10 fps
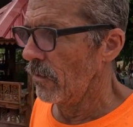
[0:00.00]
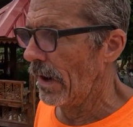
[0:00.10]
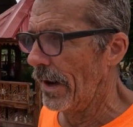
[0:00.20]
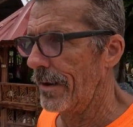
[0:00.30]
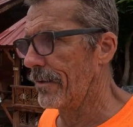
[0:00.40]

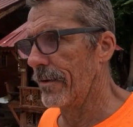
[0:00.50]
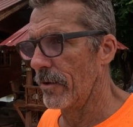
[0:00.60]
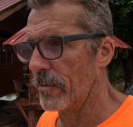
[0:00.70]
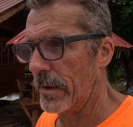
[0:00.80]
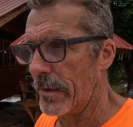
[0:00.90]
Why, I don't
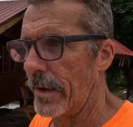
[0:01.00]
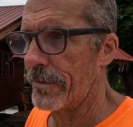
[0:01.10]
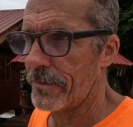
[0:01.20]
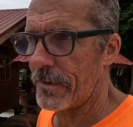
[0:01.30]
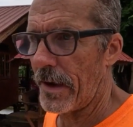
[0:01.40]
know, but
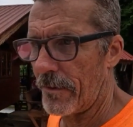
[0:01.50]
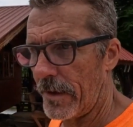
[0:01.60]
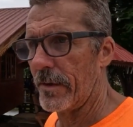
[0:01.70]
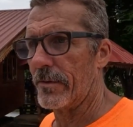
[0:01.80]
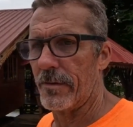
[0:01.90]
that's how
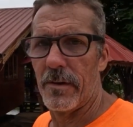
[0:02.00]
it is.